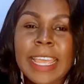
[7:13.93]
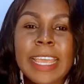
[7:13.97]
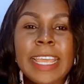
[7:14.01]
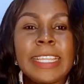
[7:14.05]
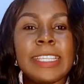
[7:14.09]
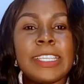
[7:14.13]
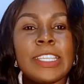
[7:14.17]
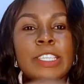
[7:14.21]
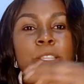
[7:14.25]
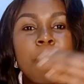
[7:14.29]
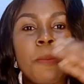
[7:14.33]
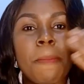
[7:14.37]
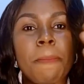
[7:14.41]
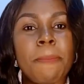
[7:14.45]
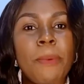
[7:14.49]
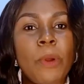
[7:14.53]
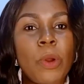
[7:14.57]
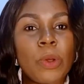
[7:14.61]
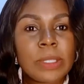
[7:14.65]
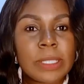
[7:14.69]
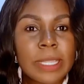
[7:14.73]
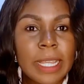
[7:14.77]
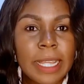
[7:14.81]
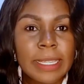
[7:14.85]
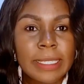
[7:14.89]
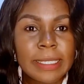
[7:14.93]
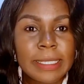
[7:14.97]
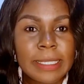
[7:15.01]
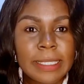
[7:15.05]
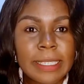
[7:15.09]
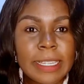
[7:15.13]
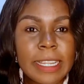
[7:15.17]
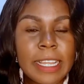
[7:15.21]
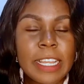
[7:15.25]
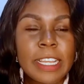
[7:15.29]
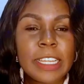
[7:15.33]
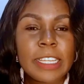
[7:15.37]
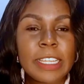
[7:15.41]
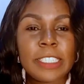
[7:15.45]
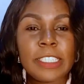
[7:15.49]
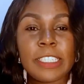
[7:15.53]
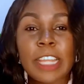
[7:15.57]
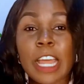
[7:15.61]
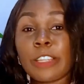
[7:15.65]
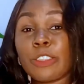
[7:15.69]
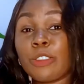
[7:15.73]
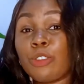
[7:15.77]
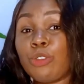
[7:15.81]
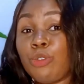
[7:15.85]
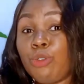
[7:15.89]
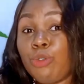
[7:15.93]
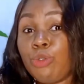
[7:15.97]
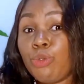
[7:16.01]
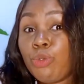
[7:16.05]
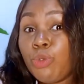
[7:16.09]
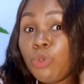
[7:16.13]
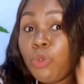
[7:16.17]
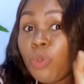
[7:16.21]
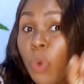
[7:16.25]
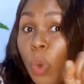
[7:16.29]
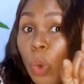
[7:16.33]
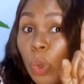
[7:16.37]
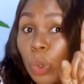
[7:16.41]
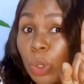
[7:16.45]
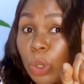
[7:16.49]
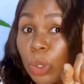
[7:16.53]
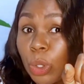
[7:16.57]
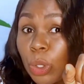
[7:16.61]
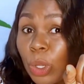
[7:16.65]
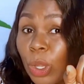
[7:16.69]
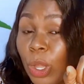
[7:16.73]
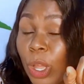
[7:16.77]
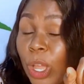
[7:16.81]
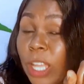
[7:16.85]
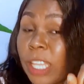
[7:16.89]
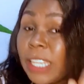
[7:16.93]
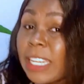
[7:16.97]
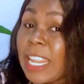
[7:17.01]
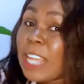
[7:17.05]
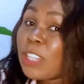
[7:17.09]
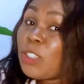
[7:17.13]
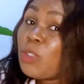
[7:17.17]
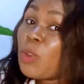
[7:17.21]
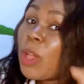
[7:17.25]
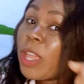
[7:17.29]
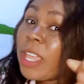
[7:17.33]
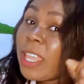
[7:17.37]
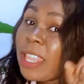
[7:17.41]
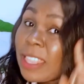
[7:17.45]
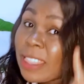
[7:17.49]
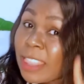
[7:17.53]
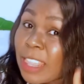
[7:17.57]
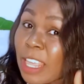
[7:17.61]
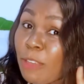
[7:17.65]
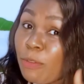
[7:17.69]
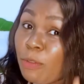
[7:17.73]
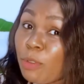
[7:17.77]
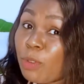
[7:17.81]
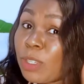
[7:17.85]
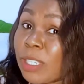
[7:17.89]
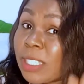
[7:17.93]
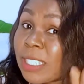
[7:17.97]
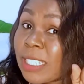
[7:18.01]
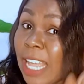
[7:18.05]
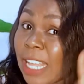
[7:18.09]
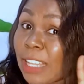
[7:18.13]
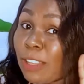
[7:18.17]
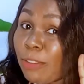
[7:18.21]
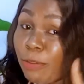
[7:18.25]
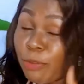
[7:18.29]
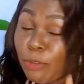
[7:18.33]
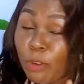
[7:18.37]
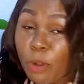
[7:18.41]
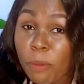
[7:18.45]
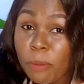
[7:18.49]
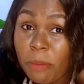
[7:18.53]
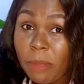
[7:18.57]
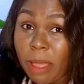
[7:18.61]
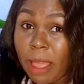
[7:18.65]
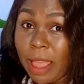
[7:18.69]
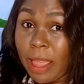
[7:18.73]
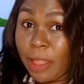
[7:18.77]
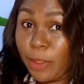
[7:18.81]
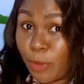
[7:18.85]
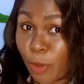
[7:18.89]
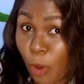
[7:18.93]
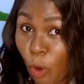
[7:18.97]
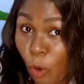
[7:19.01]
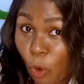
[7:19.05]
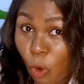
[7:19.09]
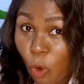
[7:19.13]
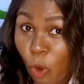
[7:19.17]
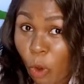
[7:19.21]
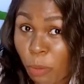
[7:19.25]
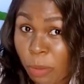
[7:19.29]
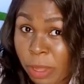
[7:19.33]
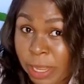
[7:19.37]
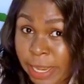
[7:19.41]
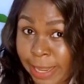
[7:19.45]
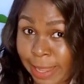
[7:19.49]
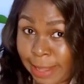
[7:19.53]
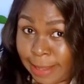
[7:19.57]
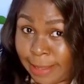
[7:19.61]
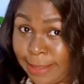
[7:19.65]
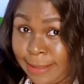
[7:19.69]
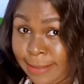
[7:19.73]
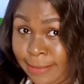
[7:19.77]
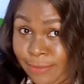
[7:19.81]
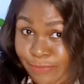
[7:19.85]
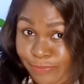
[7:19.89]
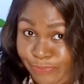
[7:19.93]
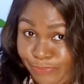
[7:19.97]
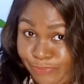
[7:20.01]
it is important that you note that your interview starts from your coming in.